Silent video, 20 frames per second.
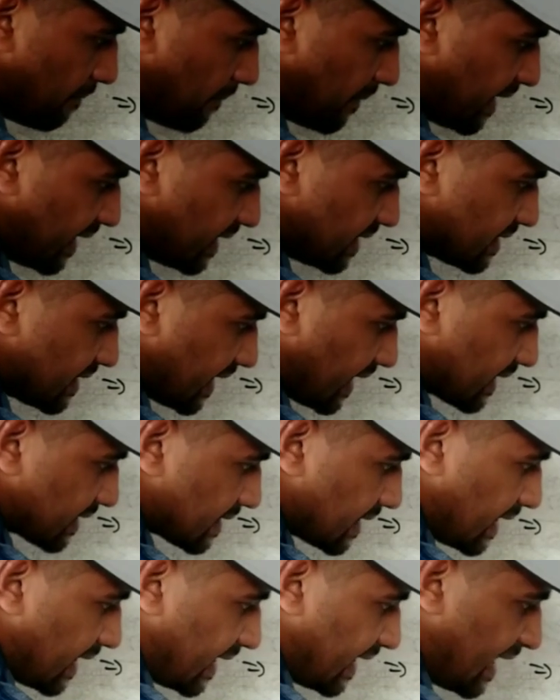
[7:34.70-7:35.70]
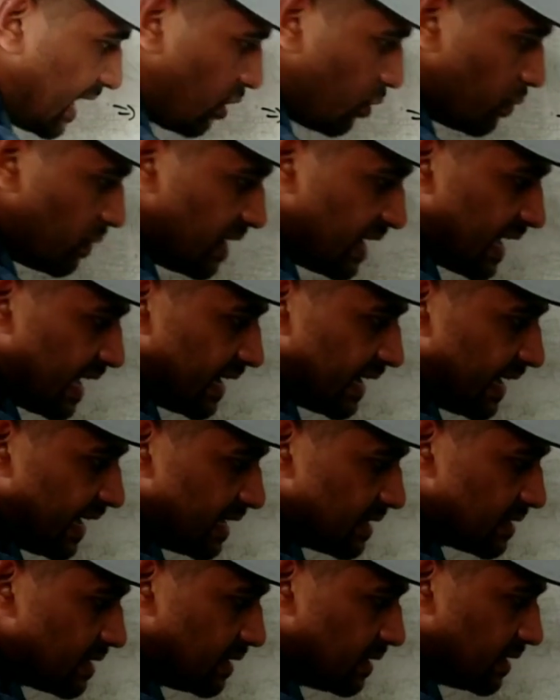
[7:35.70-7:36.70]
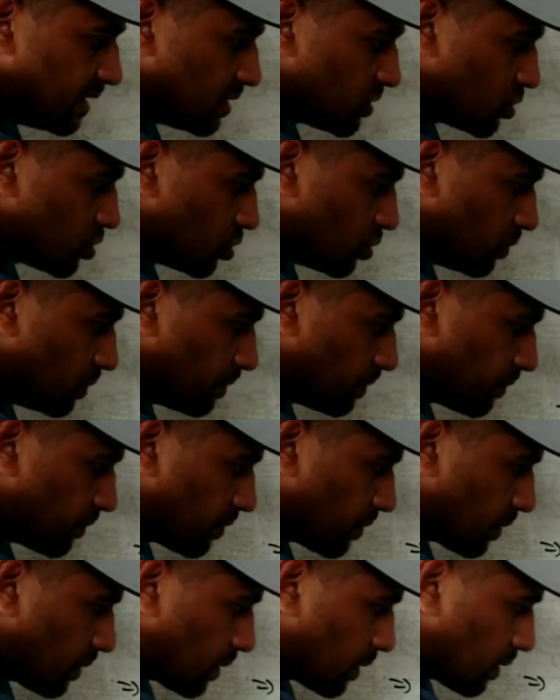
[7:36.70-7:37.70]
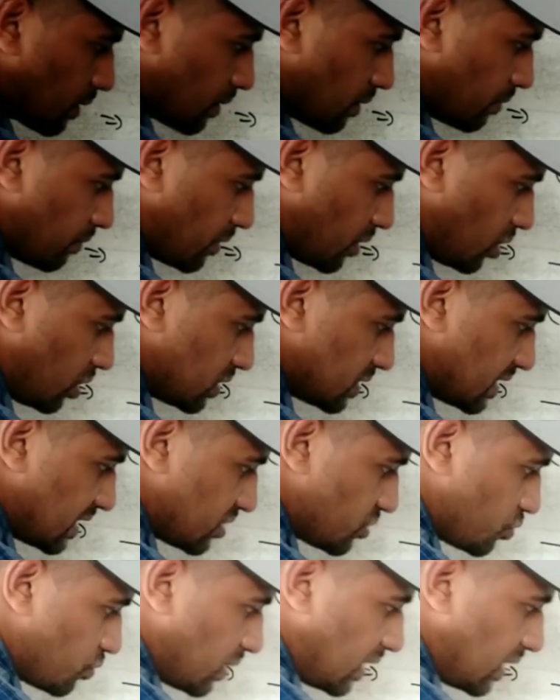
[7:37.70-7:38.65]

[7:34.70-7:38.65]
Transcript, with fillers: minus x. Now we can cancel this two, because these two are